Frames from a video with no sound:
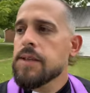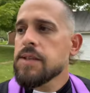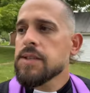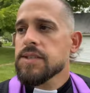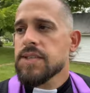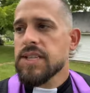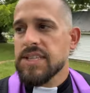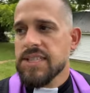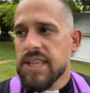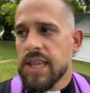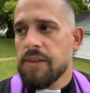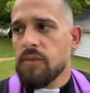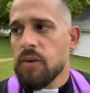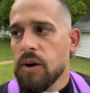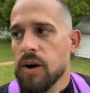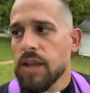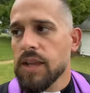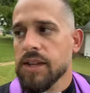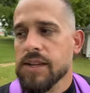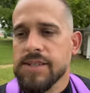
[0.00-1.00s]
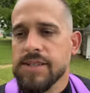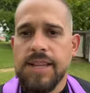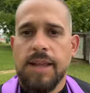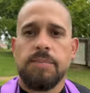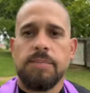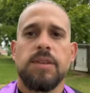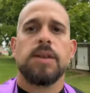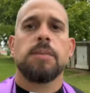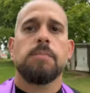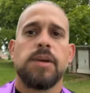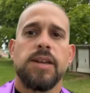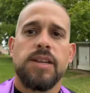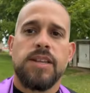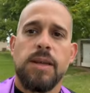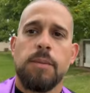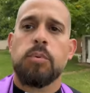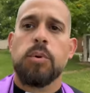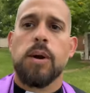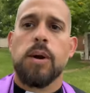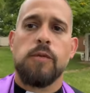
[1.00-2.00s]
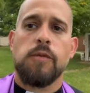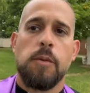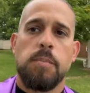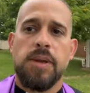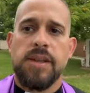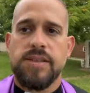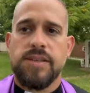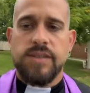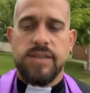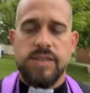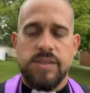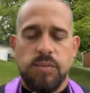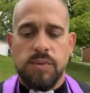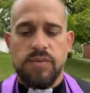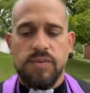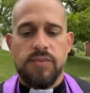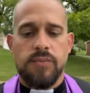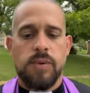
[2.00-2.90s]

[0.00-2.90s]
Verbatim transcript: since they've already accepted and picked up one of our pieces, we've,